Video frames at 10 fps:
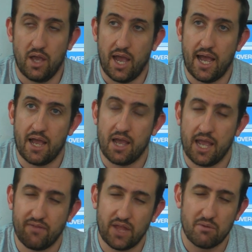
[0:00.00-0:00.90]
Uh,
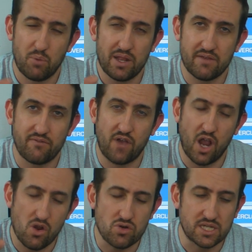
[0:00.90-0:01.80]
if they, where they're
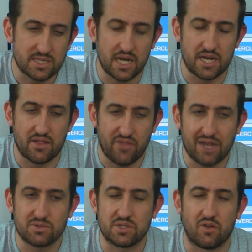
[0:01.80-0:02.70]
only selling a
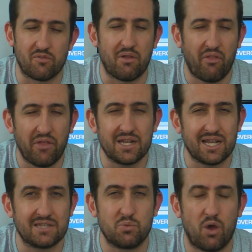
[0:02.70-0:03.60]
thousand of them, I think
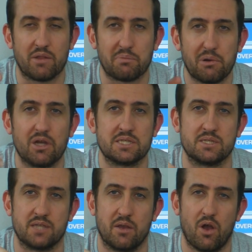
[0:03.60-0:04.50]
that's why the price
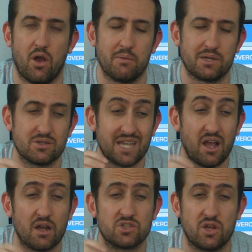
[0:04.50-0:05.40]
is so high because they
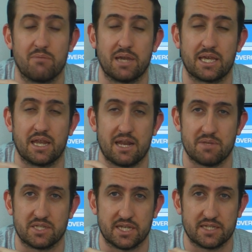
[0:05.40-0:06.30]
are trying to make it
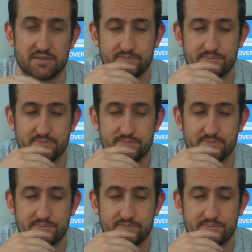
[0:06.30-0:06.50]
limited.